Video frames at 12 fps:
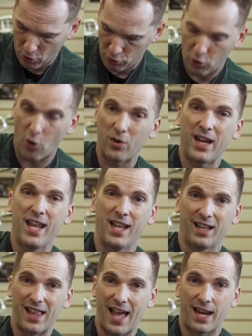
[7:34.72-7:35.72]
don't hit a
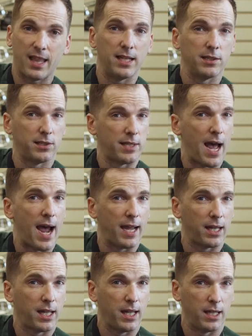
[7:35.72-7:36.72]
lot of these
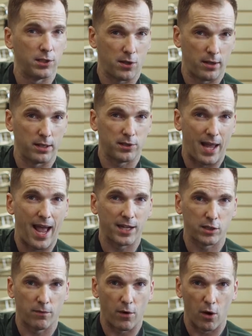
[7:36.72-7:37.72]
side keys on the
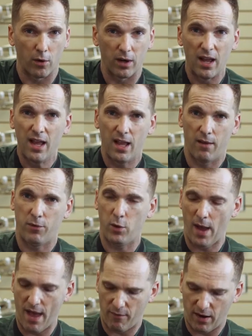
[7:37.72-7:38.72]
saxophone. If you
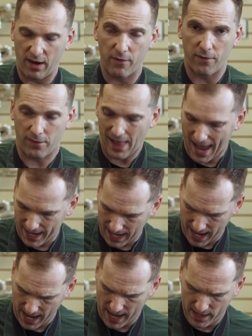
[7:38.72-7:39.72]
have very flat
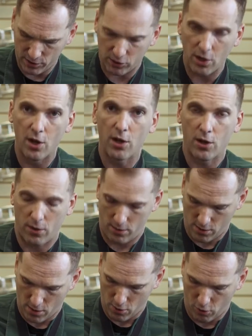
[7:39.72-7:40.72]
hands
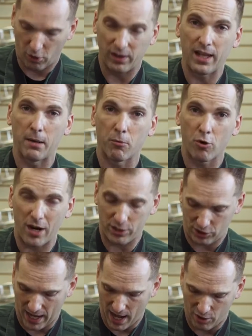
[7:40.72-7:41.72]
or let them crush
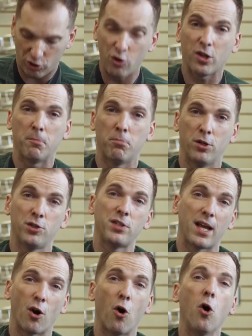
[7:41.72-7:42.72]
down, you can push
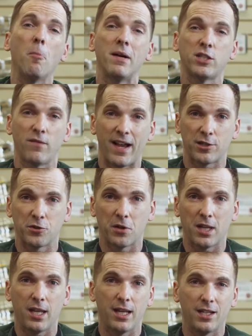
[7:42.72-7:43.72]
down a whole bunch of extra
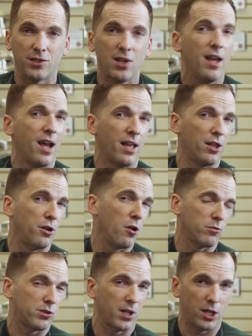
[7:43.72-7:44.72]
keys and the
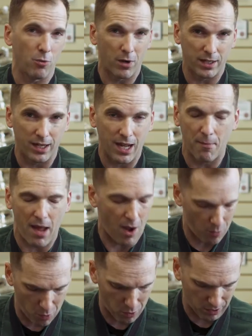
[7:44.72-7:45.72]
notes that you want to come
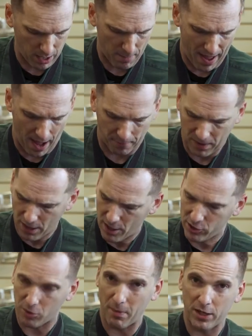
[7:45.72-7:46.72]
out won't come out.
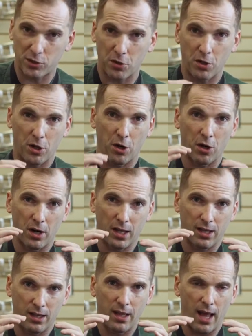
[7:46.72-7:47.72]
So make sure your
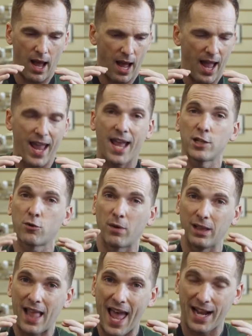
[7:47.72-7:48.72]
hands are
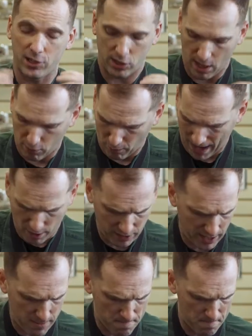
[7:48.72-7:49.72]
relaxed and
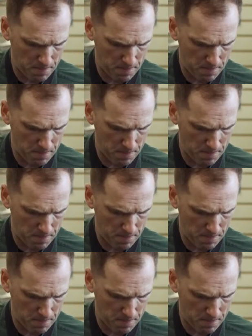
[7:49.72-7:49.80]
rounded.